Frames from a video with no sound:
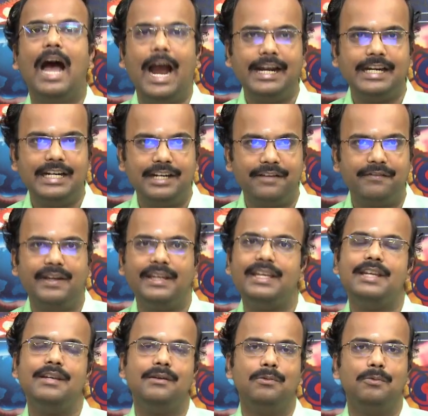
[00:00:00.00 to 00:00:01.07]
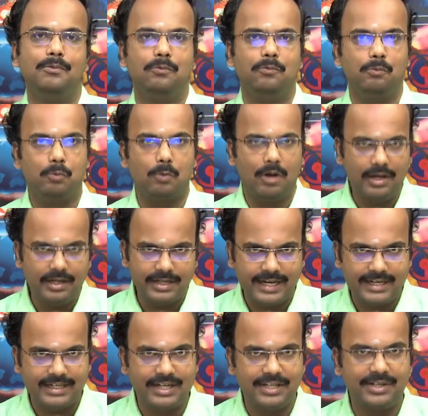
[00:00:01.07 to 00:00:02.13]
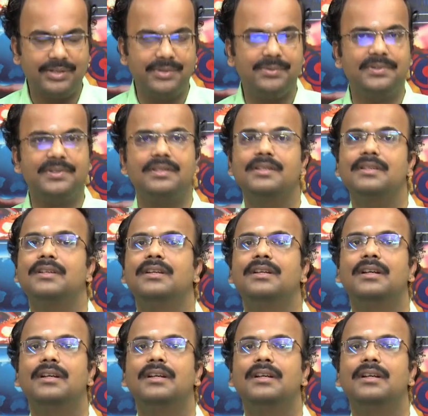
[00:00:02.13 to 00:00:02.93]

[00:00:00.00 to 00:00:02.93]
identifying what data to use